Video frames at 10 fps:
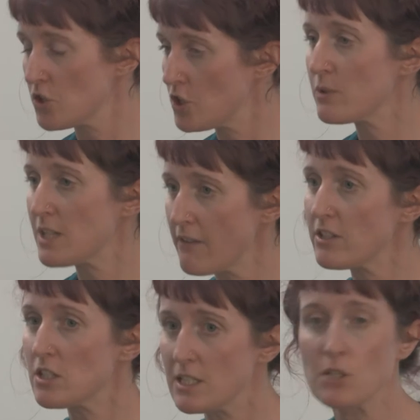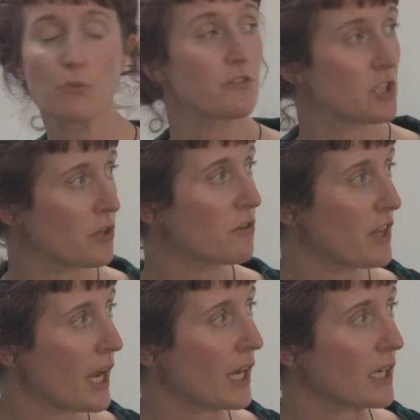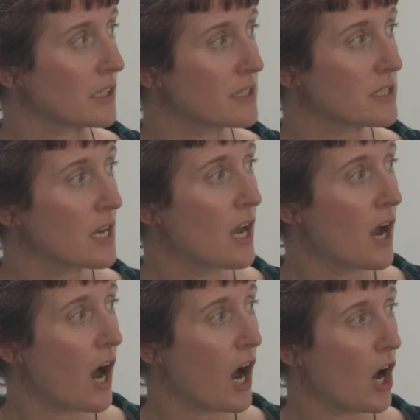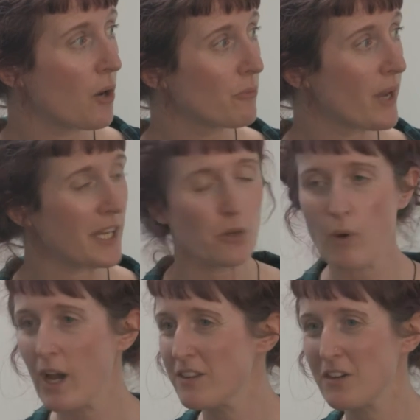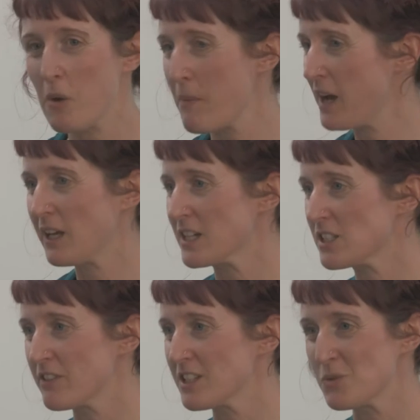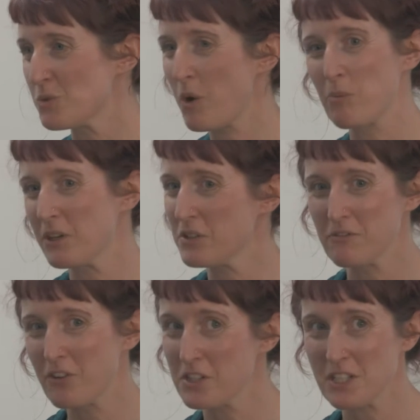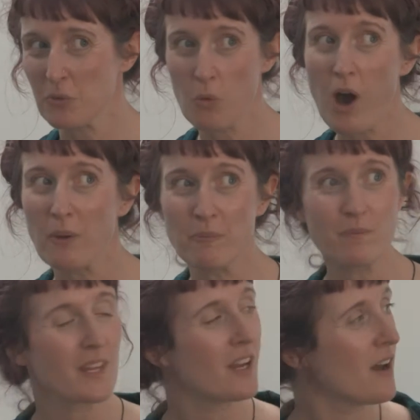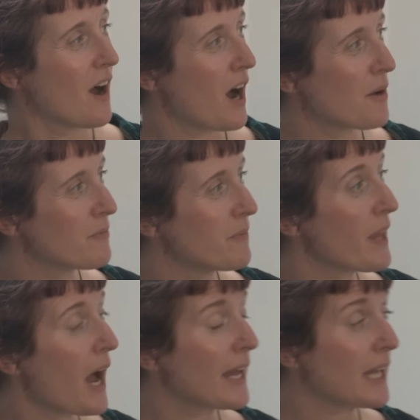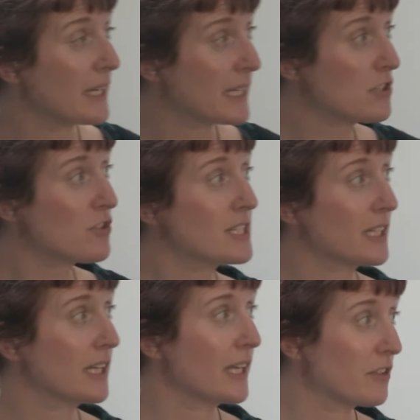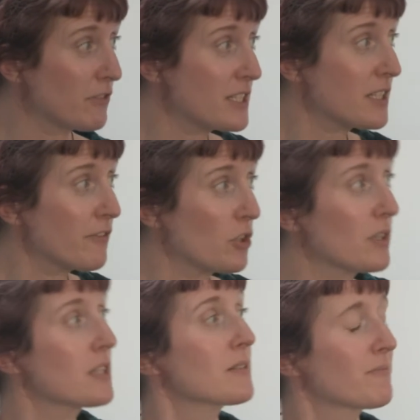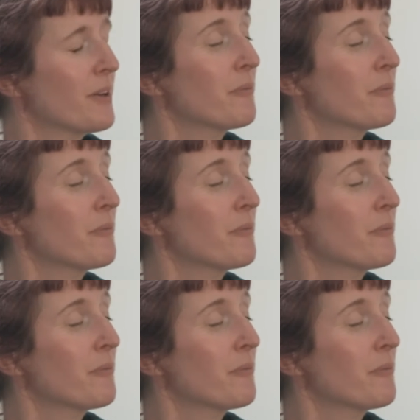So she was having to deal with two things in a way that a male activist was probably only fighting one. And interestingly, the reason I've got this